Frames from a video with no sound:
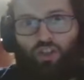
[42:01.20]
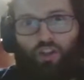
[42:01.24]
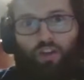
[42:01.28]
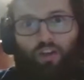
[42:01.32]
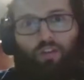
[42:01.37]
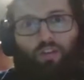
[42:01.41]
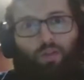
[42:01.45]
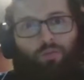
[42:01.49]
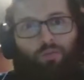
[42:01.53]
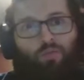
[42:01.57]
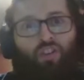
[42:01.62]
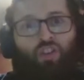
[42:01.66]

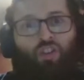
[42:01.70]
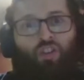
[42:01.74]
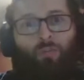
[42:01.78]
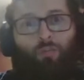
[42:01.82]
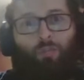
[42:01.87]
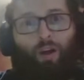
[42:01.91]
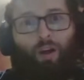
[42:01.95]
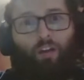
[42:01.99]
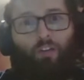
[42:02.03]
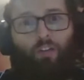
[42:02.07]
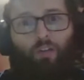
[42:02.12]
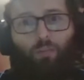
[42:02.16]
of the Mission
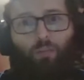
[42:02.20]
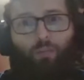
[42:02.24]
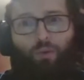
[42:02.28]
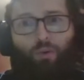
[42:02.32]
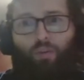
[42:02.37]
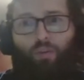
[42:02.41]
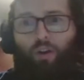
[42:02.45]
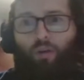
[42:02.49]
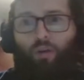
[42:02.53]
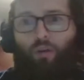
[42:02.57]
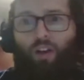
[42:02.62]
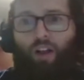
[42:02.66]

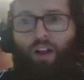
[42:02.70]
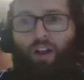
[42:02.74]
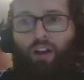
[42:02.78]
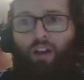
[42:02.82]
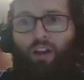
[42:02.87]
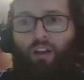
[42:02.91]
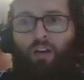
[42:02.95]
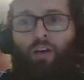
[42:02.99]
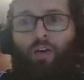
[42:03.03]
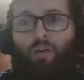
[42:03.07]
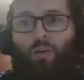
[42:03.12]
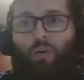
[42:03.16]
Impossible. They were like,
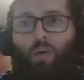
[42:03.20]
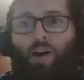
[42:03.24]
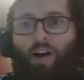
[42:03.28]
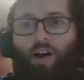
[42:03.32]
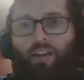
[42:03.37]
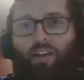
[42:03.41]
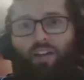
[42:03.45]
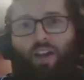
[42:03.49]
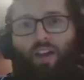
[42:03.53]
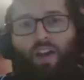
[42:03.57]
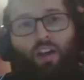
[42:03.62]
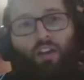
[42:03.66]
you know
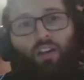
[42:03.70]
what?